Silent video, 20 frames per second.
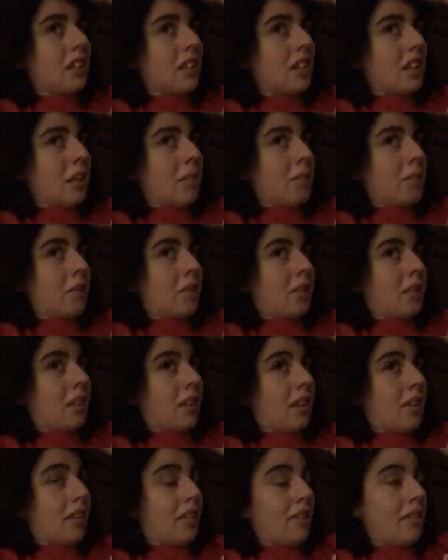And I bought a
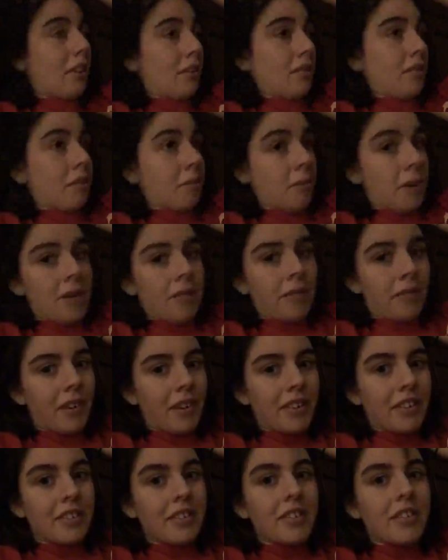lot of stuff for my
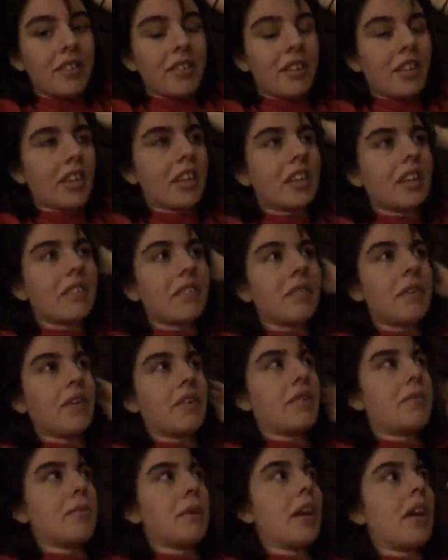friends, like
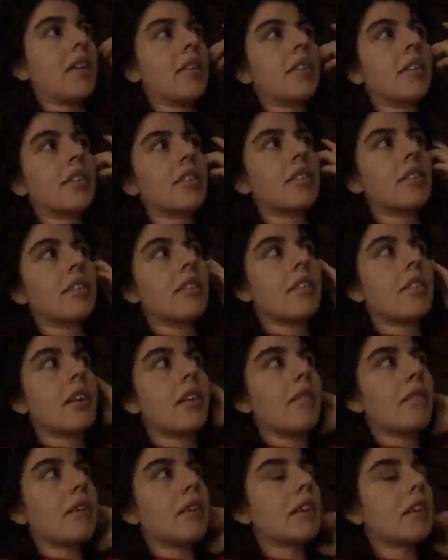face masks and
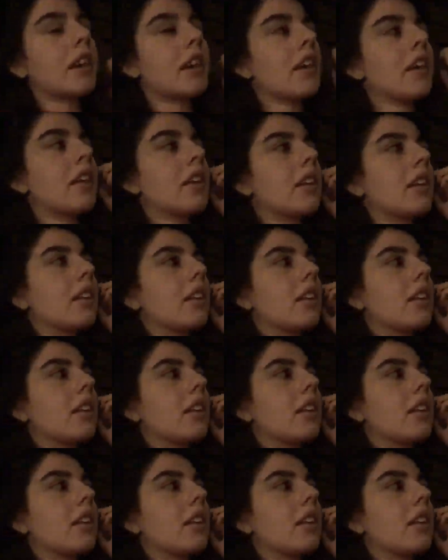stuff like that.